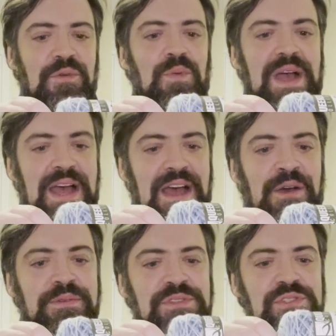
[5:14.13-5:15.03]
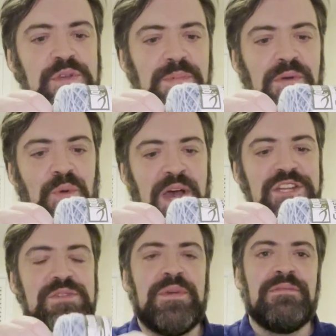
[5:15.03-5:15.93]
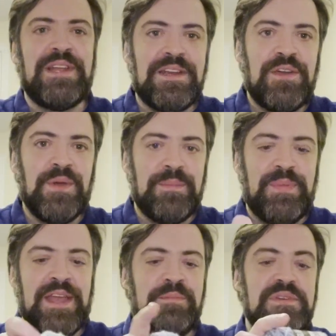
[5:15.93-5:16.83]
Wow, superwash merino and bamboo.